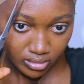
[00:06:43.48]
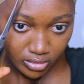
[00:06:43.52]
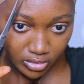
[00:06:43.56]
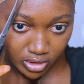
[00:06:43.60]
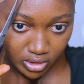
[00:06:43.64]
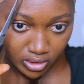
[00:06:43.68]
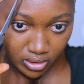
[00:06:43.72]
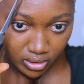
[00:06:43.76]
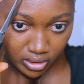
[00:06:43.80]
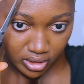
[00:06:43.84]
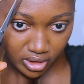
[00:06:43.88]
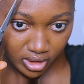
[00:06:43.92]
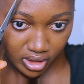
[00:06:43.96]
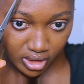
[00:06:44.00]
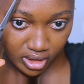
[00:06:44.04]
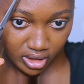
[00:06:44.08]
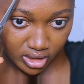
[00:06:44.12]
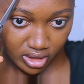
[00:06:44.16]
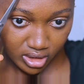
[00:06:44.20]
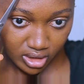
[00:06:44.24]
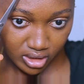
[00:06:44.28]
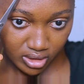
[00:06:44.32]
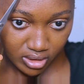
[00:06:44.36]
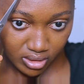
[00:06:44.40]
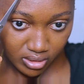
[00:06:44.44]
So you
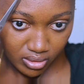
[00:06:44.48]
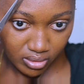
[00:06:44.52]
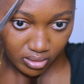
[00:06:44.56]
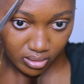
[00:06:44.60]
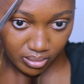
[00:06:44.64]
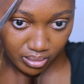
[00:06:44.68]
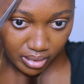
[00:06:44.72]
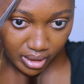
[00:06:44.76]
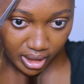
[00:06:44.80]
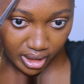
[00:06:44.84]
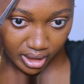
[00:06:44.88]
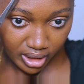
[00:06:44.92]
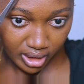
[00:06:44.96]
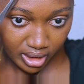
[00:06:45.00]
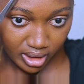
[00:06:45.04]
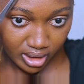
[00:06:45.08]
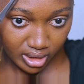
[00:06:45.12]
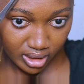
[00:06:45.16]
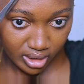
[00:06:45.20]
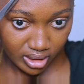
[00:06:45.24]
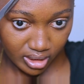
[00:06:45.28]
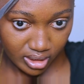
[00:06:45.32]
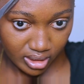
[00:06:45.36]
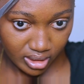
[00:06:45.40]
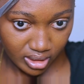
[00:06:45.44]
can just go back
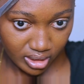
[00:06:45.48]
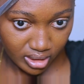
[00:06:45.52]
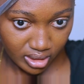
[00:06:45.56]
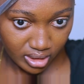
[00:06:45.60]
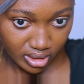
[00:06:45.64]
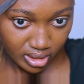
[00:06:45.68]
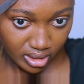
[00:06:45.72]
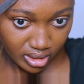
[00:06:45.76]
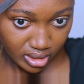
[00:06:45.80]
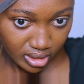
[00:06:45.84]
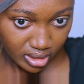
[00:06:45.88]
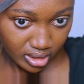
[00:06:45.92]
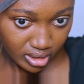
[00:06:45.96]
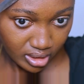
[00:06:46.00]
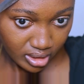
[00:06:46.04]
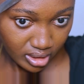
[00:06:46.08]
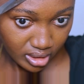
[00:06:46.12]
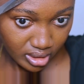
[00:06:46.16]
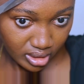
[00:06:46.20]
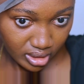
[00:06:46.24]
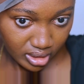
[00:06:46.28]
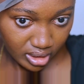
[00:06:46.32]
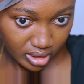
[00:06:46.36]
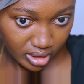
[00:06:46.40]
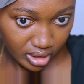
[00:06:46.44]

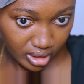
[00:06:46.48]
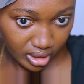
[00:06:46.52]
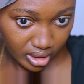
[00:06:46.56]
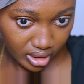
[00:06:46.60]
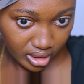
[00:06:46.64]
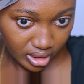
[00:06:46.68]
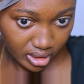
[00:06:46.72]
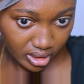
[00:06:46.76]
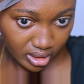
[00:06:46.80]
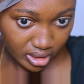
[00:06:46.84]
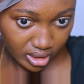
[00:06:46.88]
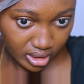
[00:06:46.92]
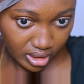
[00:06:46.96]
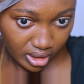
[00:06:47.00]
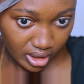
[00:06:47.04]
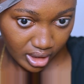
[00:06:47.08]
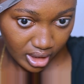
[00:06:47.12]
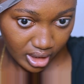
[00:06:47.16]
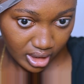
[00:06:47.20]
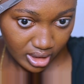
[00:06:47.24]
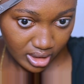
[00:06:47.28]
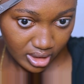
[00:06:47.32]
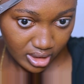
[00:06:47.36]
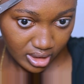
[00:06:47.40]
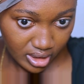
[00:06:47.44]
and then
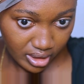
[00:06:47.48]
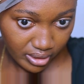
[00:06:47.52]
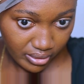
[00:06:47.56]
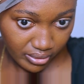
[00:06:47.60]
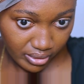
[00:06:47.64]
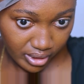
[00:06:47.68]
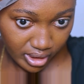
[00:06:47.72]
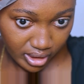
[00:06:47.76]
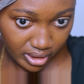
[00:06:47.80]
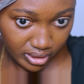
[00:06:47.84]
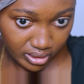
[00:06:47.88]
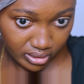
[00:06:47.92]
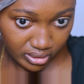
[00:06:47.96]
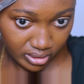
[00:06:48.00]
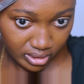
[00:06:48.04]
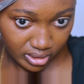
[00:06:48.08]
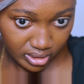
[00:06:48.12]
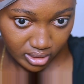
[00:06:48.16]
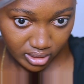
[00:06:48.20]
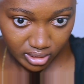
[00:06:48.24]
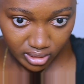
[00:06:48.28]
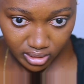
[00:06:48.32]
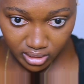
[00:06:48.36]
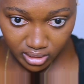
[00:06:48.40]
cut around